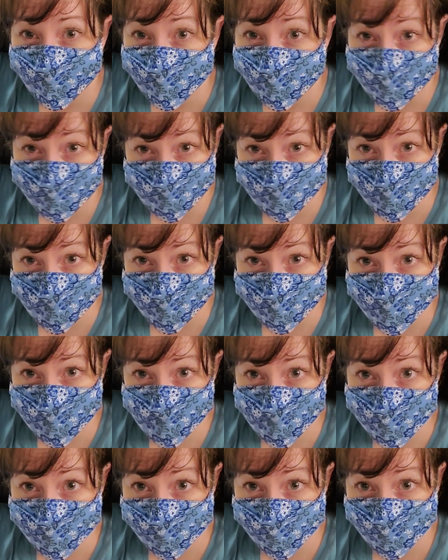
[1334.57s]
Happy mask
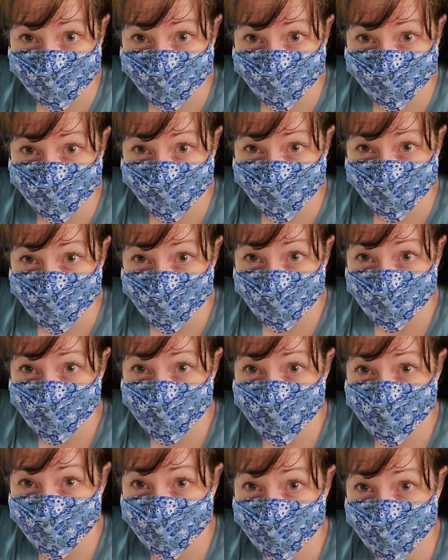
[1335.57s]
making. Hope this
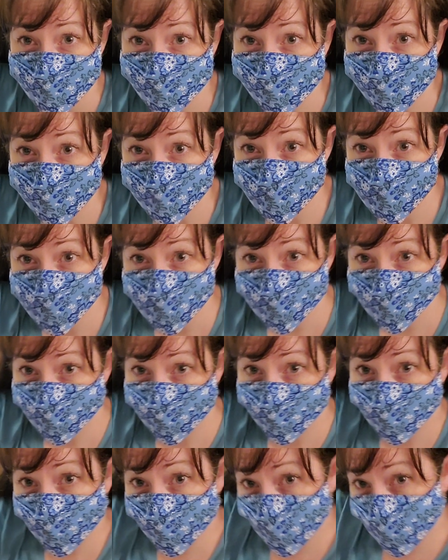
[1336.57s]
video helps you follow